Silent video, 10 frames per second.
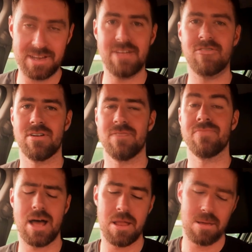secret
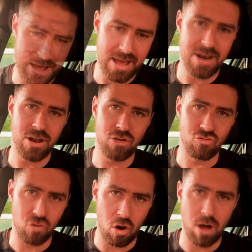that pain
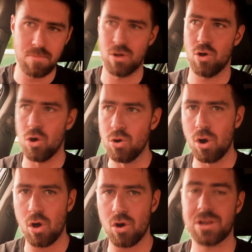and trauma
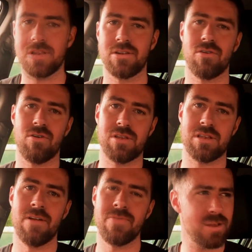unlocks the
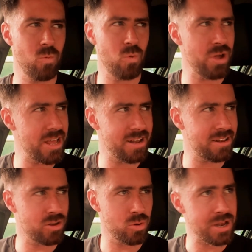doors. It's a
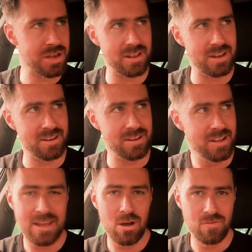weird, twisted
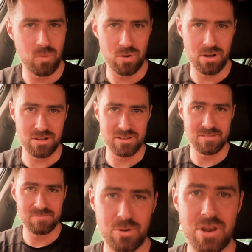fate of the world,
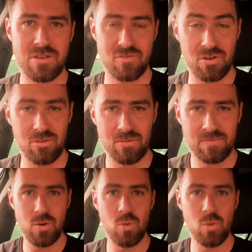but it's true.